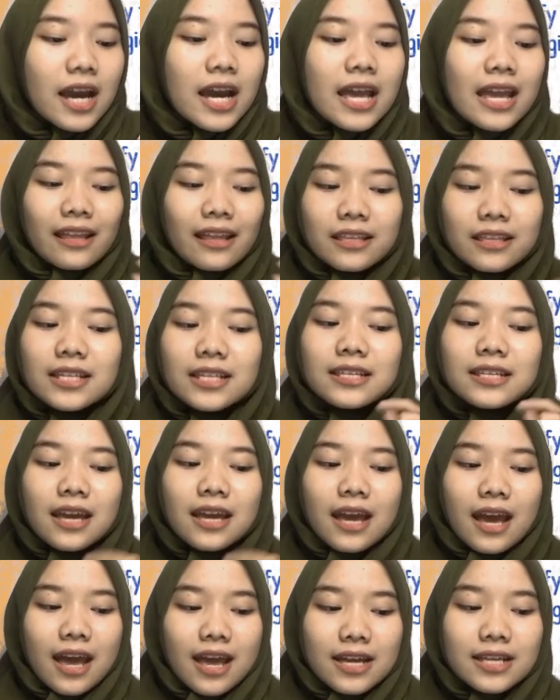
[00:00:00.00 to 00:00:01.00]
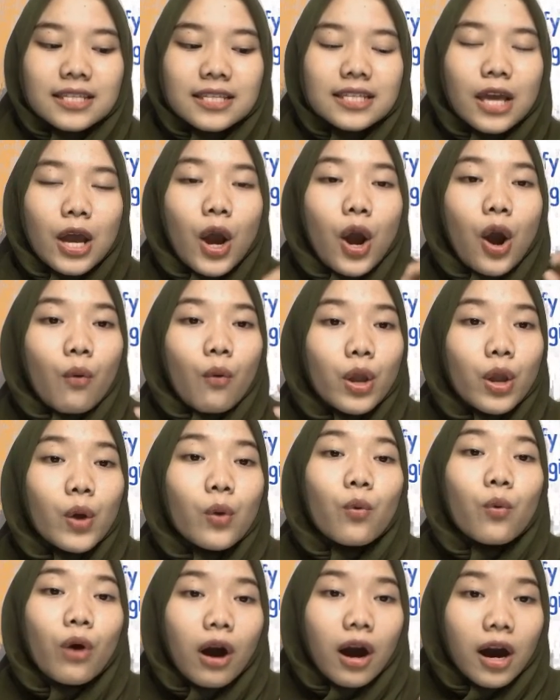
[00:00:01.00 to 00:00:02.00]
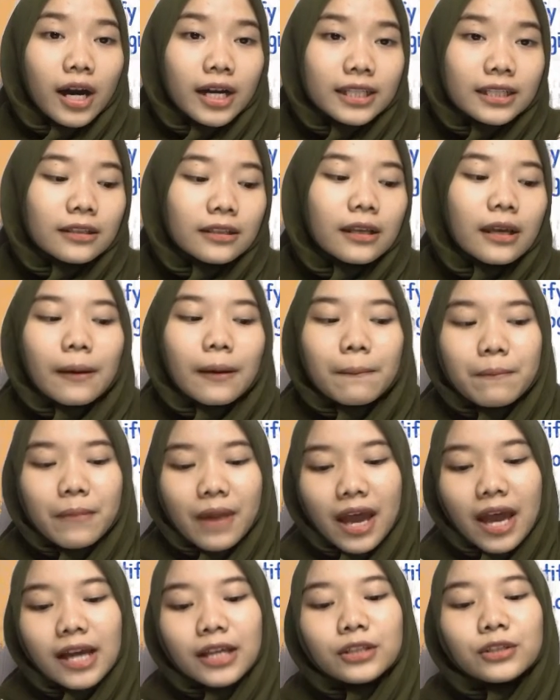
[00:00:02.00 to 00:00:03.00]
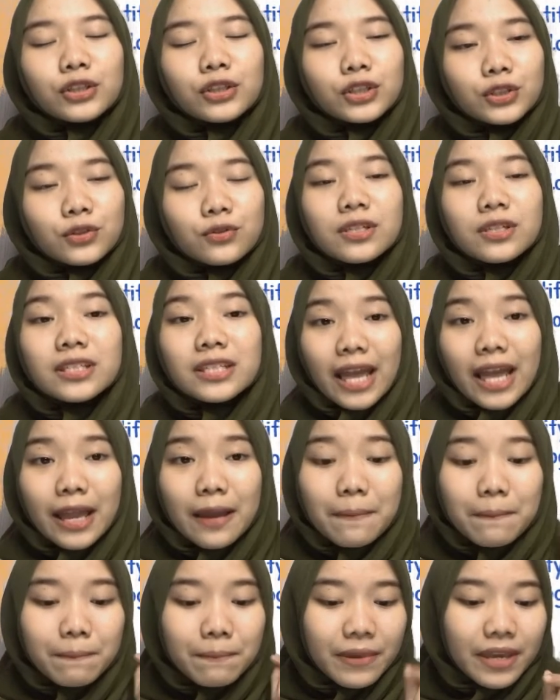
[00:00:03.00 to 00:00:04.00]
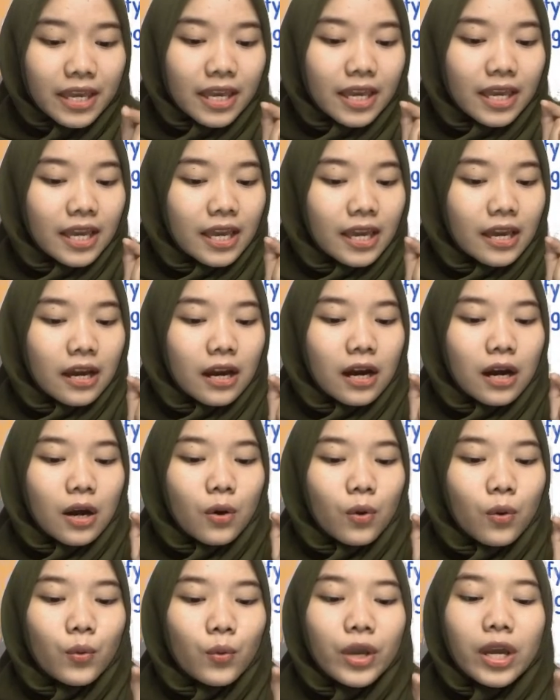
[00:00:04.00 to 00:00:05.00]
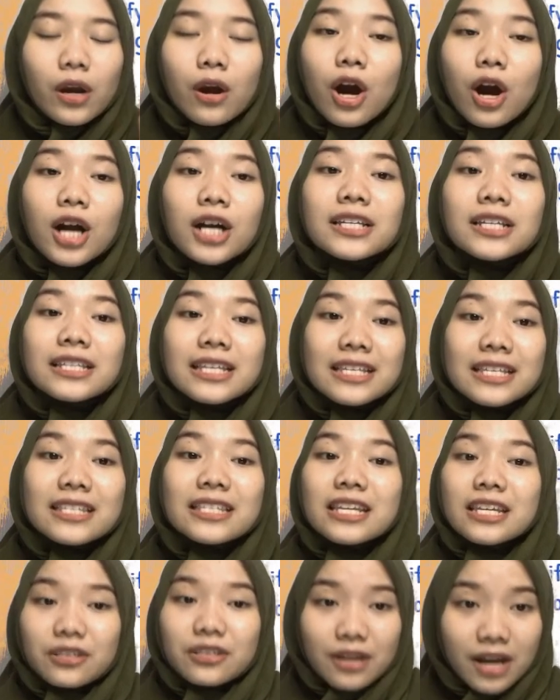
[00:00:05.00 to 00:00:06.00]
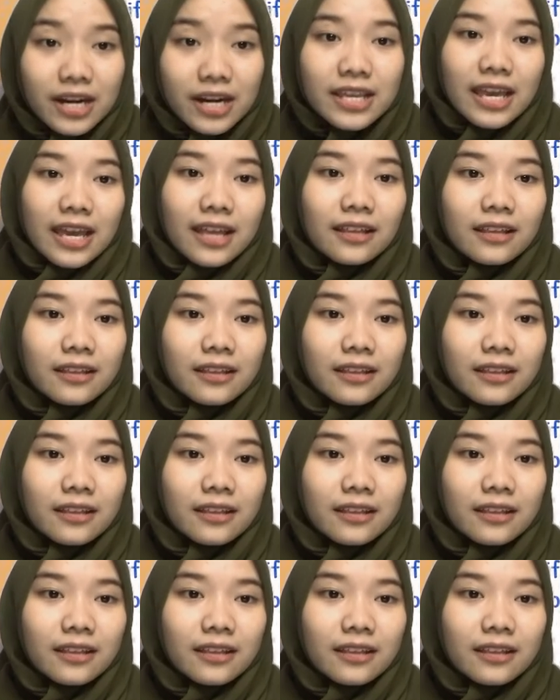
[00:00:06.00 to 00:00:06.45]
In this case, we want Ben to say B. We call this the target.